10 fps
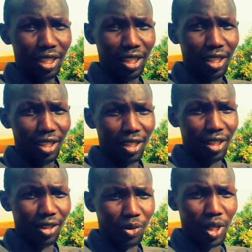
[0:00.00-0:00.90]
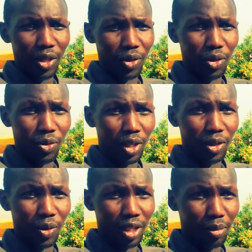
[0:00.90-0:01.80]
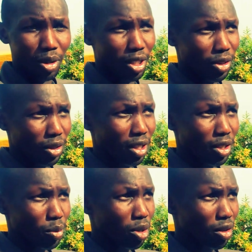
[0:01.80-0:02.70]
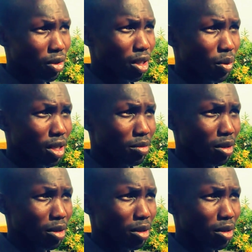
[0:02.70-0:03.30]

Yeah when you when when the body is okay, responding very well.